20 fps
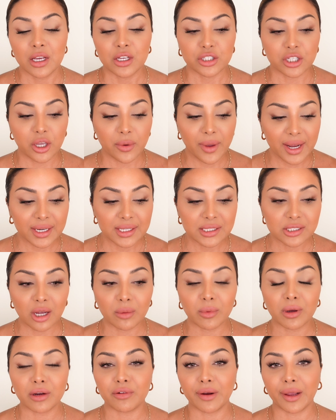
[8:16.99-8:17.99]
So
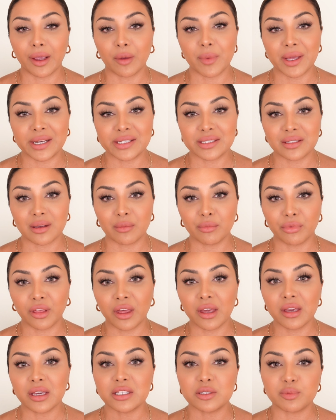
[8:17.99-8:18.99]
anytime I recommend
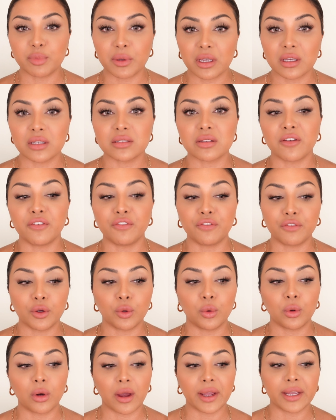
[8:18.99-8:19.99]
something, it's because I
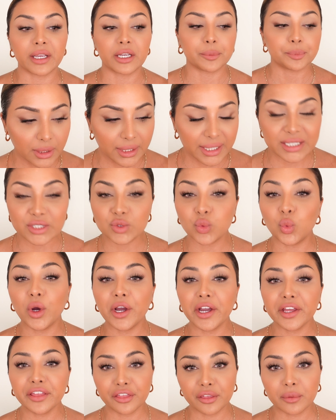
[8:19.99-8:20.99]
feel like it's
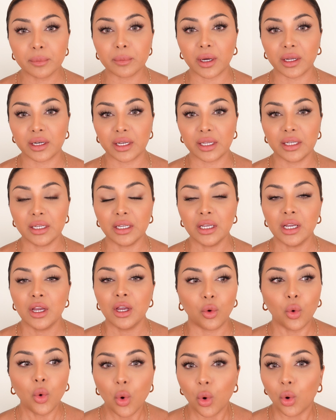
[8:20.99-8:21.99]
worth the money,
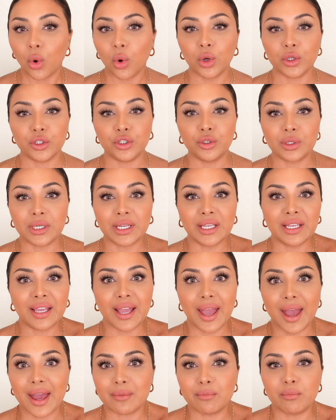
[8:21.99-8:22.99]
or you can
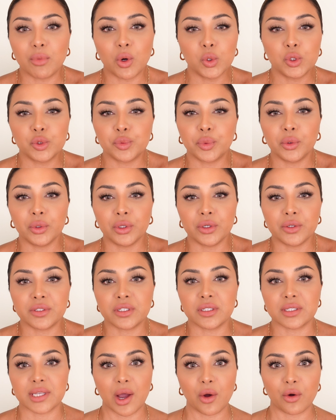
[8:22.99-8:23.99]
get multiple
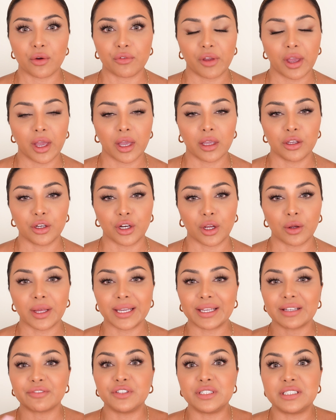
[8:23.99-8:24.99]
uses out of it, you know,
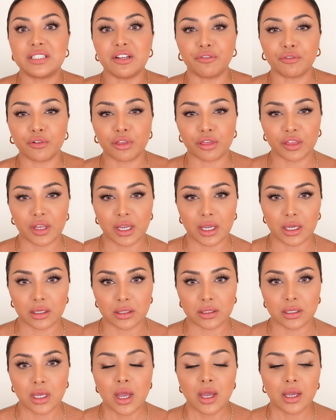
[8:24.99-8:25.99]
like for different
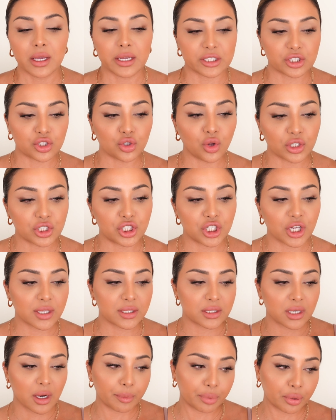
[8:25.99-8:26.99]
things. It's not
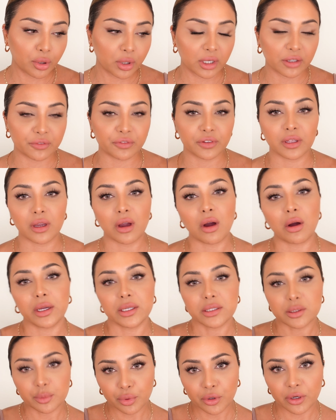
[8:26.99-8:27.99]
just a product for the
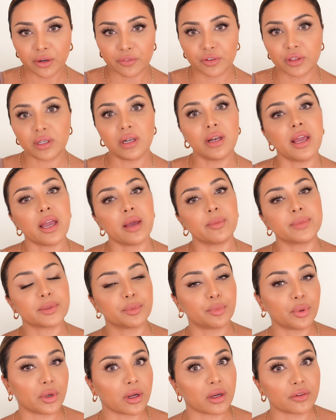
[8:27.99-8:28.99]
eyes, a product for the lips, a
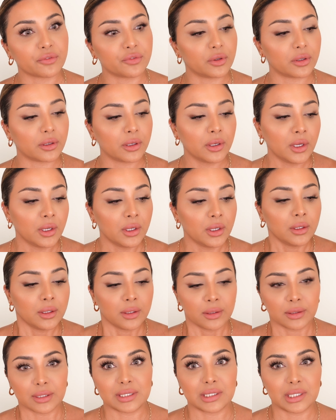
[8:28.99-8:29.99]
product for
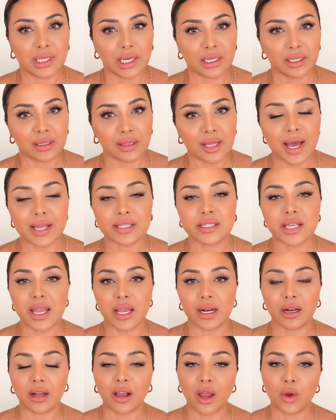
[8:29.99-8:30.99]
the skin, and that's
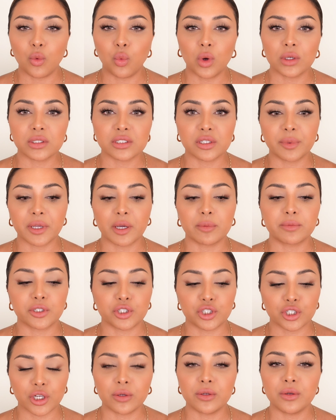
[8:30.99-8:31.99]
it. Like, I want to be able to
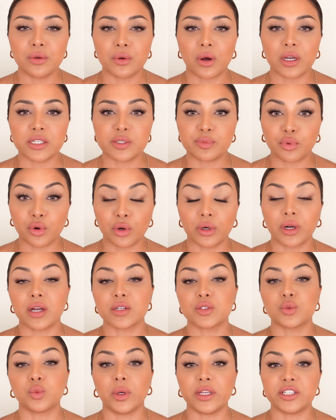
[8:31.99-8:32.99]
show you guys
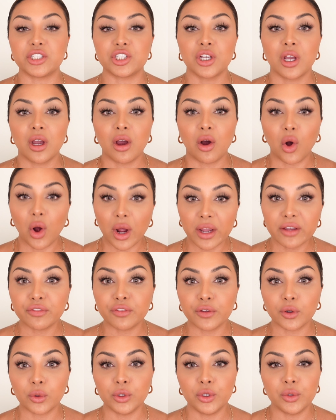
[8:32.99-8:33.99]
products which I
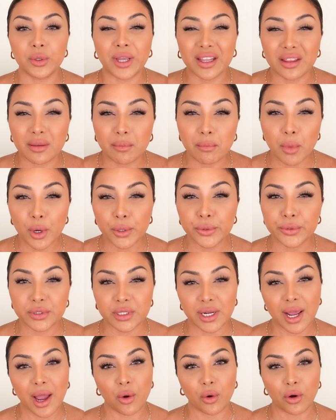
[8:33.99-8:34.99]
feel you get the
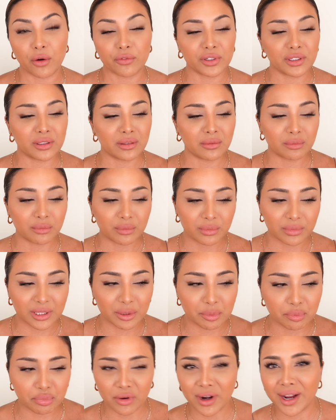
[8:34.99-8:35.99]
most out of, and
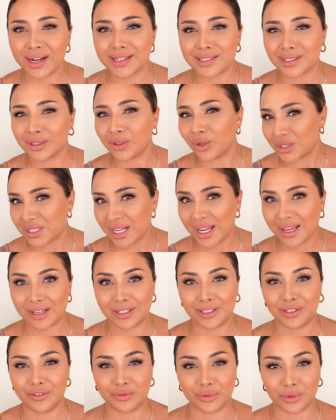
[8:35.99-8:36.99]
the brands are not
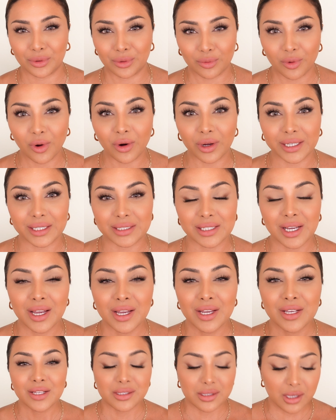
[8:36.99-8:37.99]
taking you for a ride.
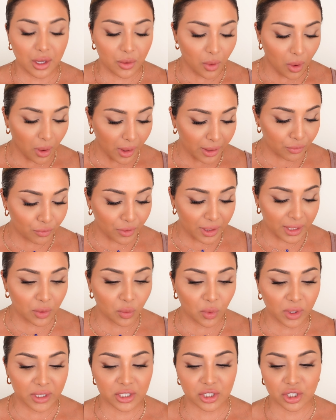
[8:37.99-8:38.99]
So I really
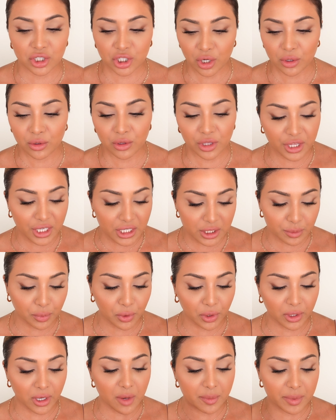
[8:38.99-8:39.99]
wanted to show you this
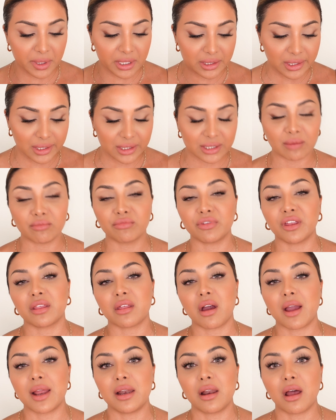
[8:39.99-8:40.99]
product because it's something
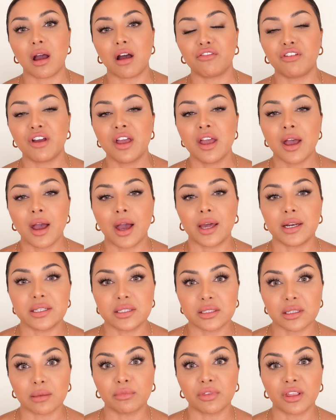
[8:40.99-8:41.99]
that I love, and
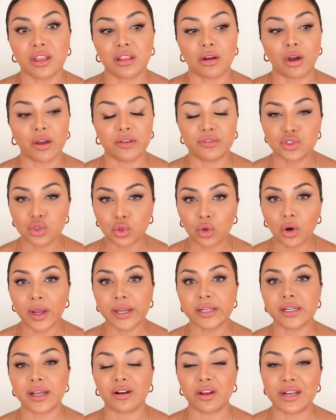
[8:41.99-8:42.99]
it's something that I've
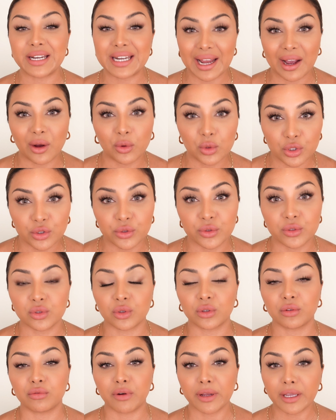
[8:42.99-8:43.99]
tried and I now use
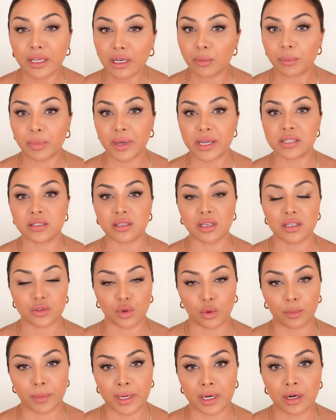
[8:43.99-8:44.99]
on a regular basis
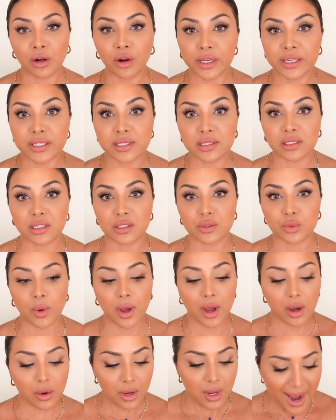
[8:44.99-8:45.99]
on my clients as
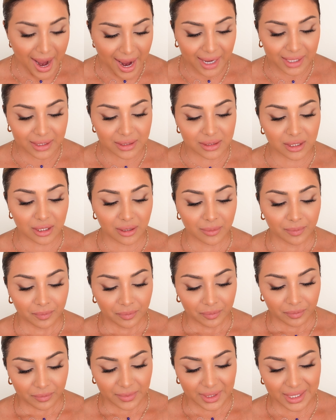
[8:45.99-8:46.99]
well. And
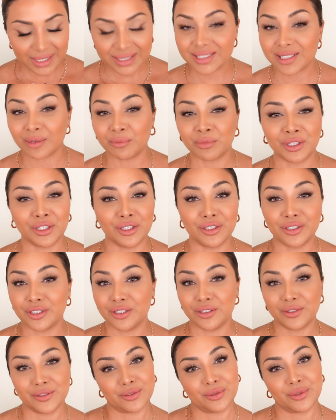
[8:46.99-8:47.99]
it's something you
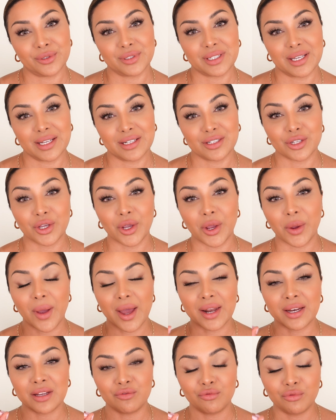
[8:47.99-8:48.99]
can use on your skin too,
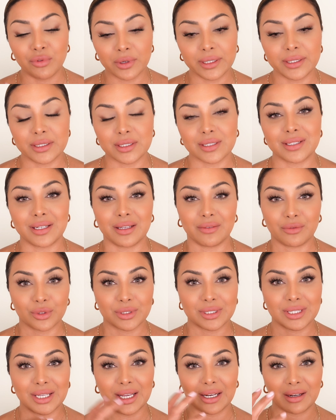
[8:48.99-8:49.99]
and it really does leave your
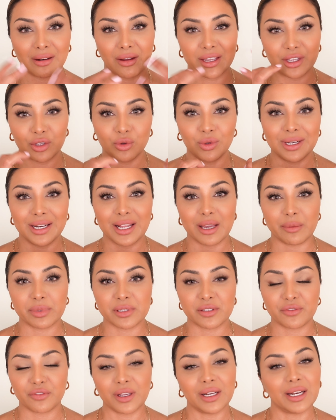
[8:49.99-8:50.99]
skin, like your
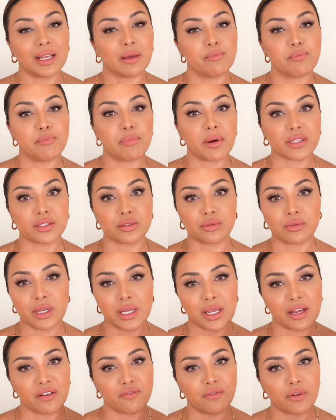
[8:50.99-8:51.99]
lips, feeling
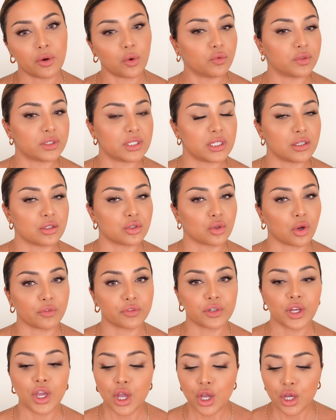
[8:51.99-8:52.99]
buttery and velvety
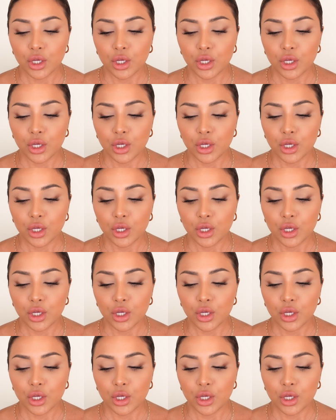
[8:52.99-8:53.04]
soft.